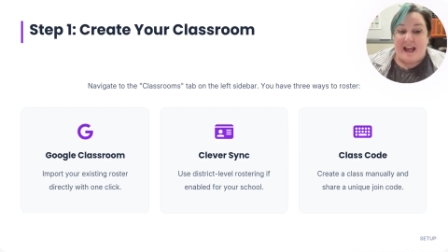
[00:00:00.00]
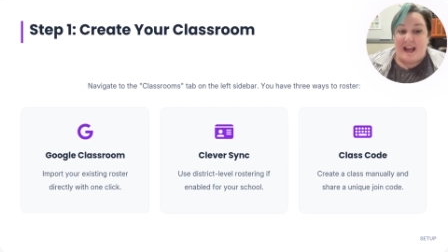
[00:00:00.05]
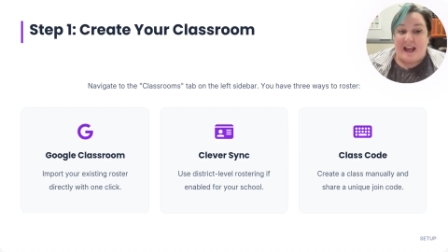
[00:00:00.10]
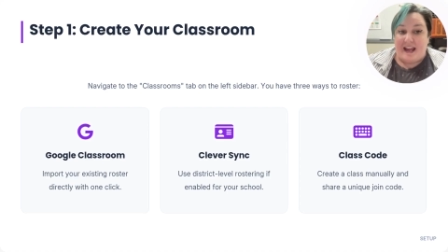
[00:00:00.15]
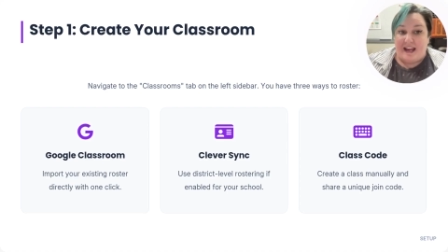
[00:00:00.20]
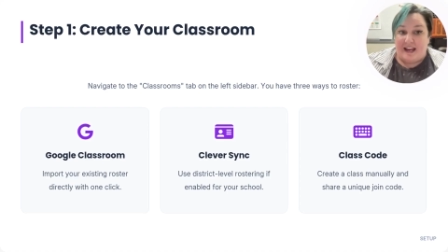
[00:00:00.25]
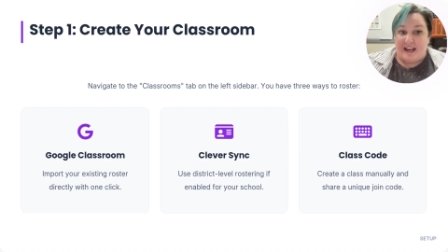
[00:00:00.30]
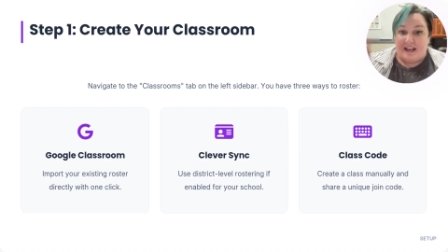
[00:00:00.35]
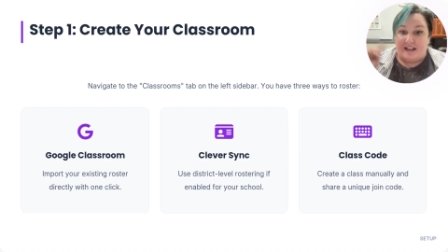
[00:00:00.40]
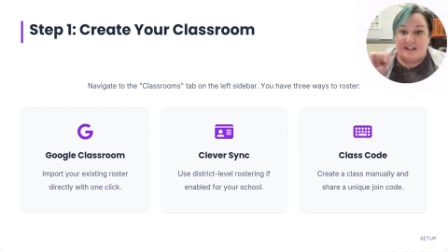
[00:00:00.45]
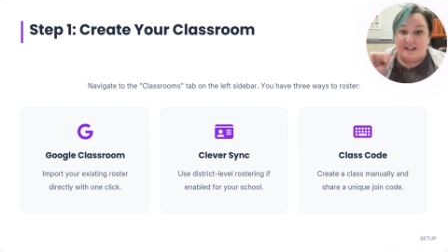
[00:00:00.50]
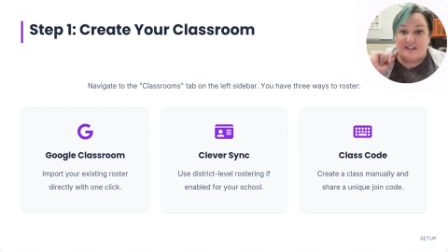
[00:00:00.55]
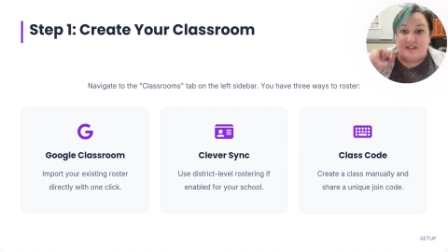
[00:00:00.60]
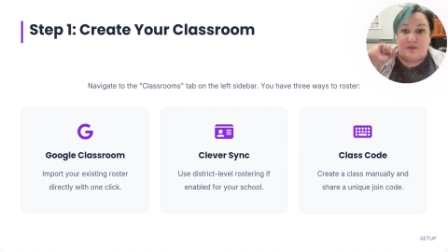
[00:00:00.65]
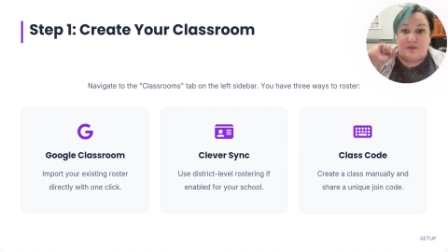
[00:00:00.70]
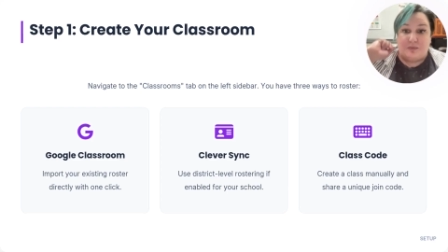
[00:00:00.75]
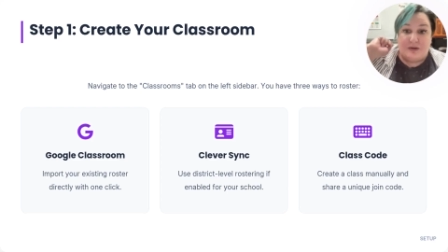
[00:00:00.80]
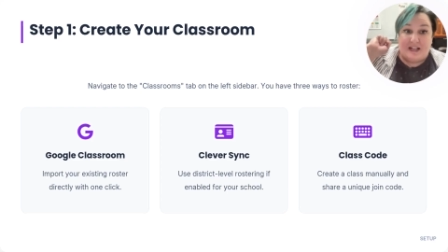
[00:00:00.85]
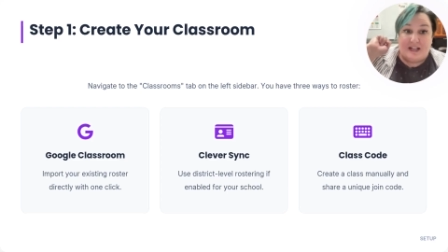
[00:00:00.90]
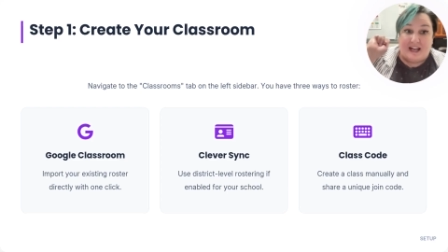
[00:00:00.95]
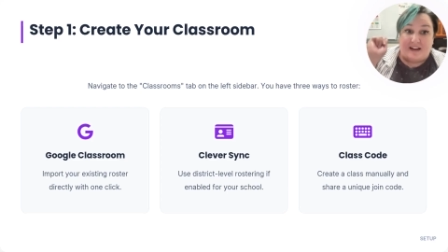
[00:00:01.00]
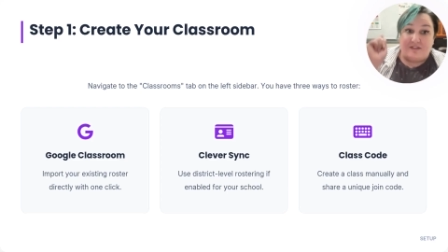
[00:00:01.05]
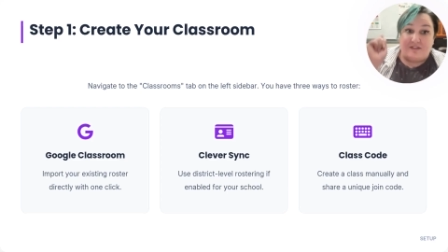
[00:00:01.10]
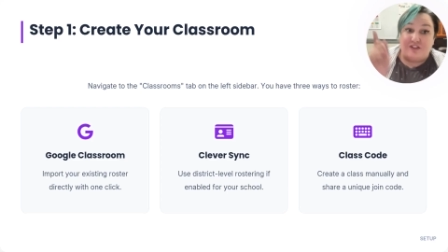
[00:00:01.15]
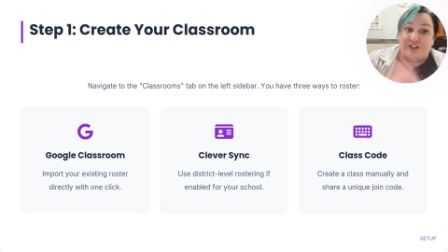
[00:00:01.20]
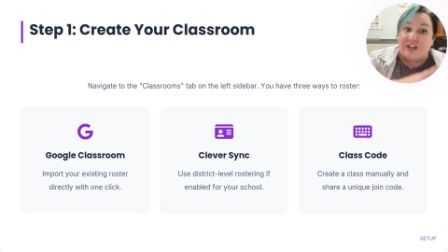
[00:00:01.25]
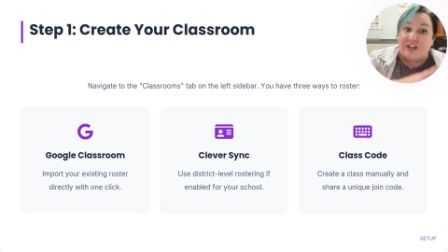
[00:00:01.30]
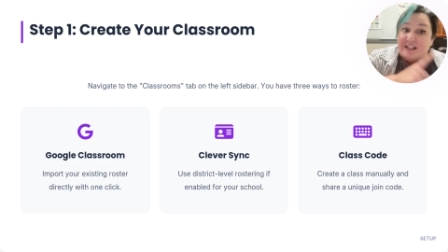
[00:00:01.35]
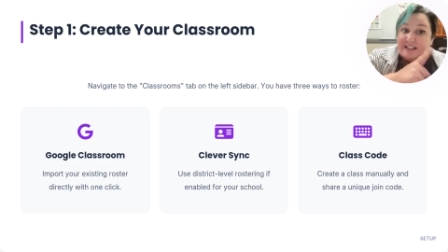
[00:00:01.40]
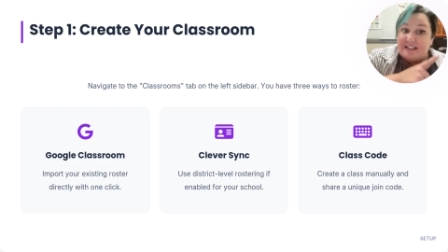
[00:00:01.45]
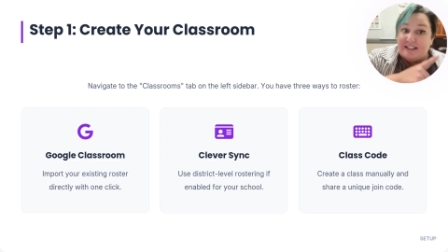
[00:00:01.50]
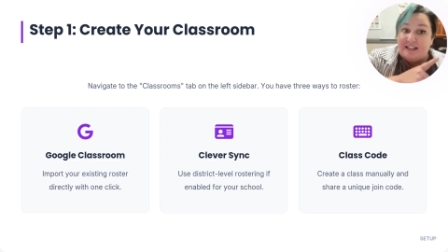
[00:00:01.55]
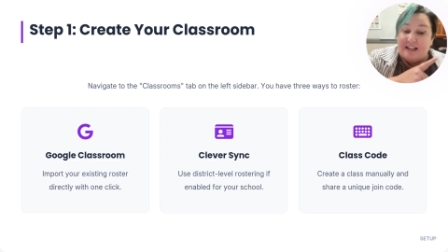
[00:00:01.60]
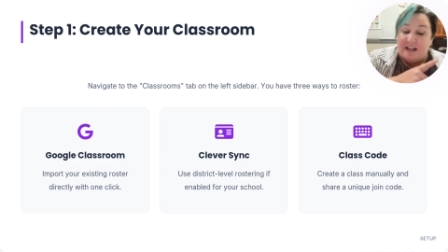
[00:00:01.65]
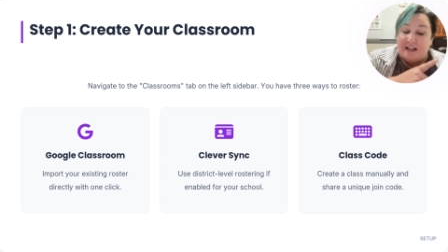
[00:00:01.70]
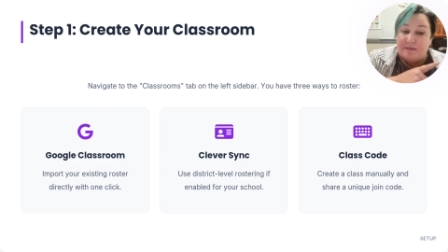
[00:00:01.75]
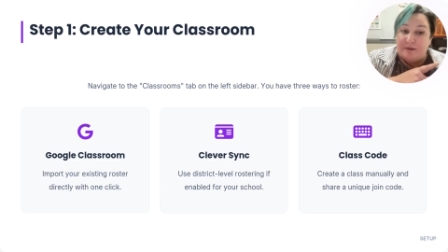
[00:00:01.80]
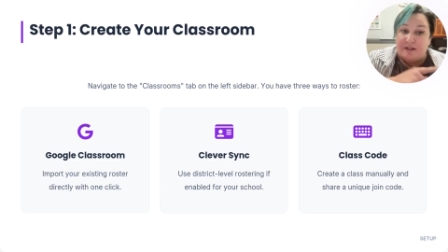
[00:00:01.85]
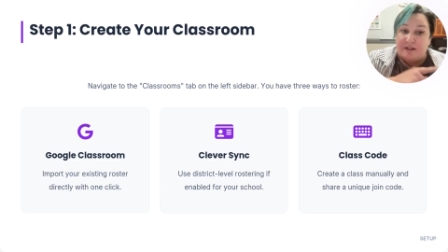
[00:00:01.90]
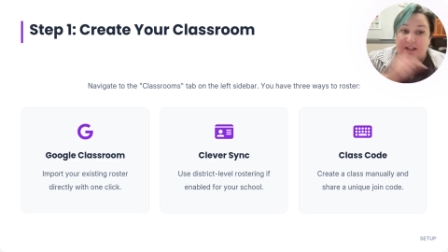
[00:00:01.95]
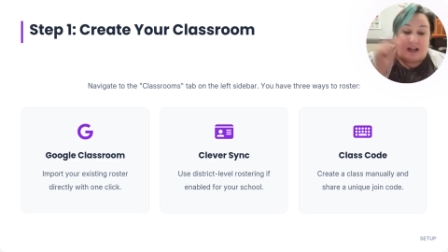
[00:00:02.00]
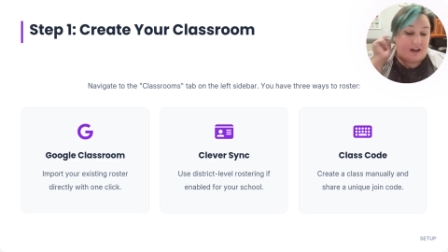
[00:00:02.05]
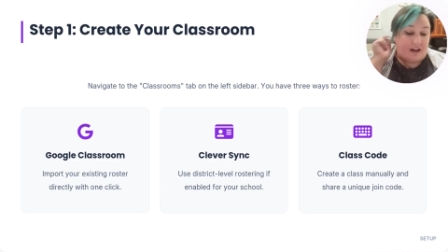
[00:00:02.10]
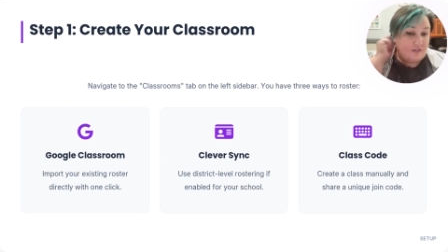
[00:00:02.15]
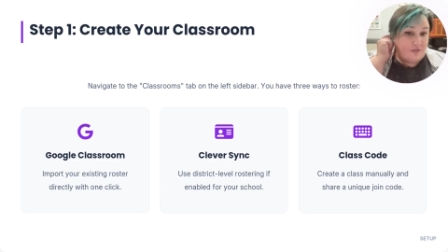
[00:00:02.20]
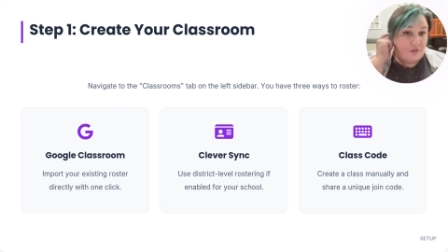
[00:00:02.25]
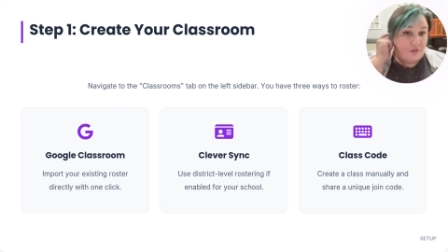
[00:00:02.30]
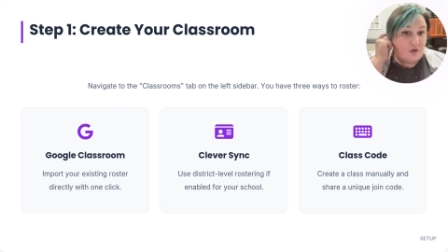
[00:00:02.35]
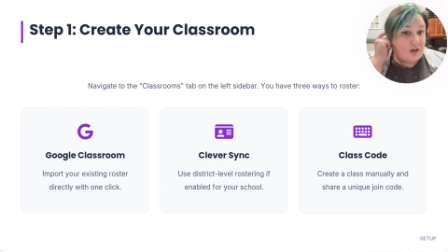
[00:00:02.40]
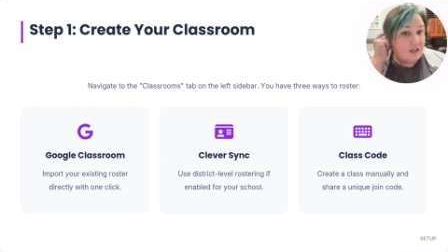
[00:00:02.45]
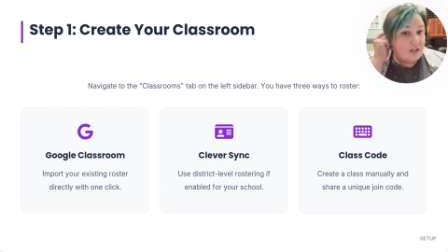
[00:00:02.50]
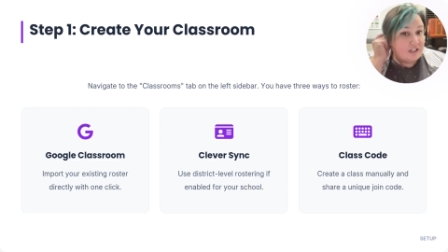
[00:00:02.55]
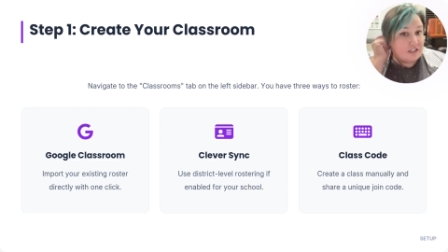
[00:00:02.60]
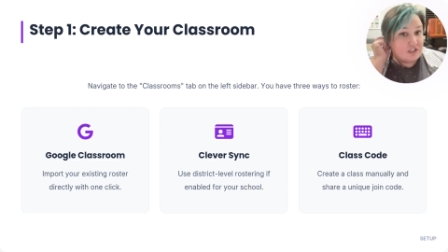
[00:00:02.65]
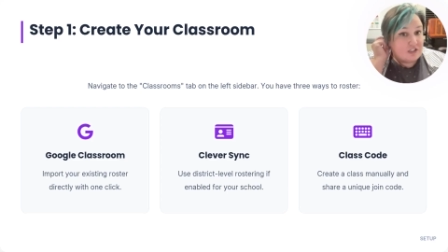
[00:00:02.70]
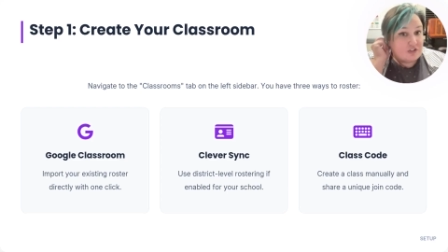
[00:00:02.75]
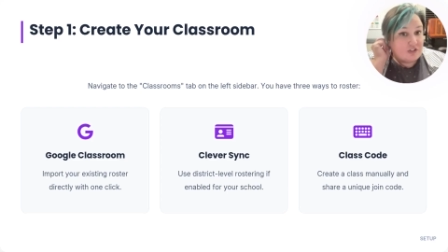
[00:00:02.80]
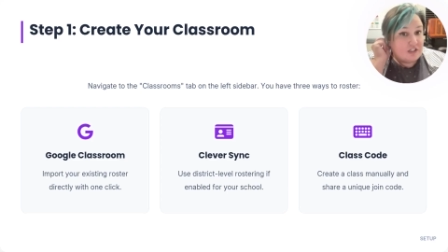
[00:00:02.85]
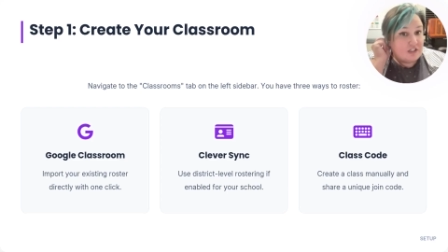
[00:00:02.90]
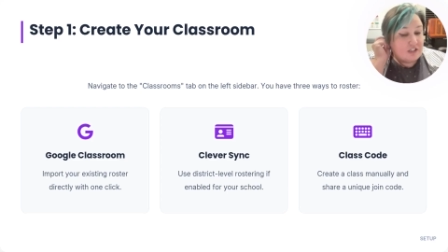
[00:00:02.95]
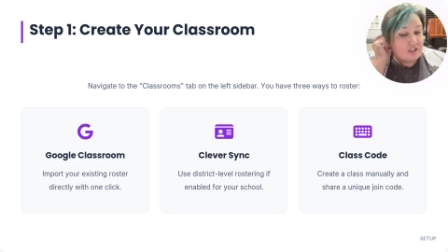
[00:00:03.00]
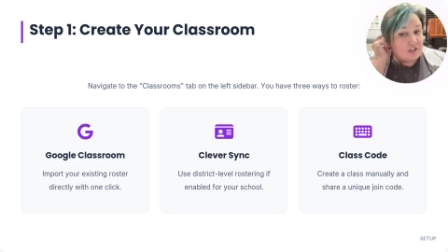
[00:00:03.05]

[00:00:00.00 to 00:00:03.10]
And we have just enabled that for our district.